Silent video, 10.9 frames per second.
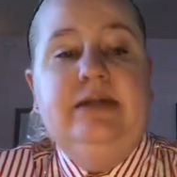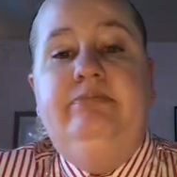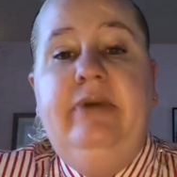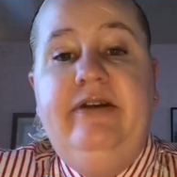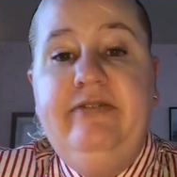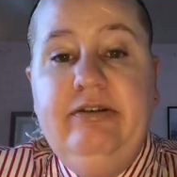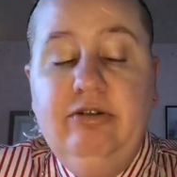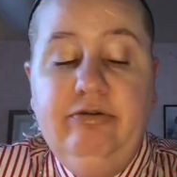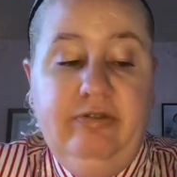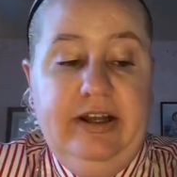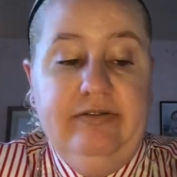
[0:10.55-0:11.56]
My favorite
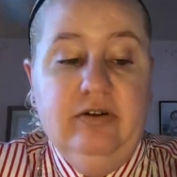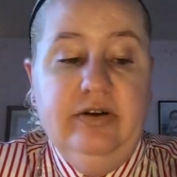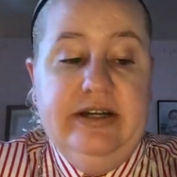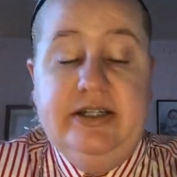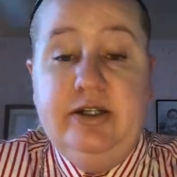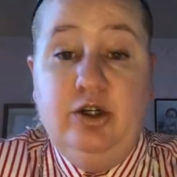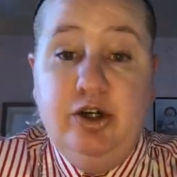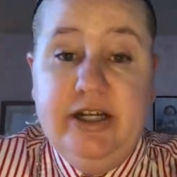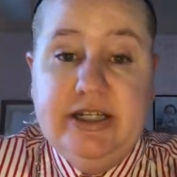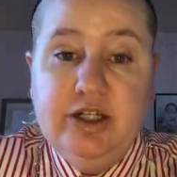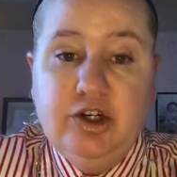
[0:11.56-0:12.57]
flavor is the
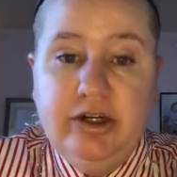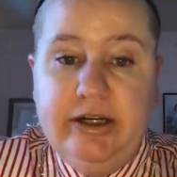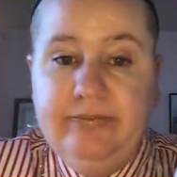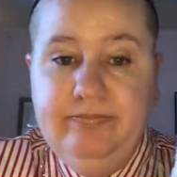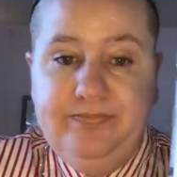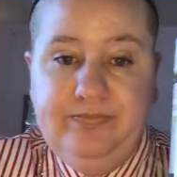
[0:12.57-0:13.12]
cookies and cream.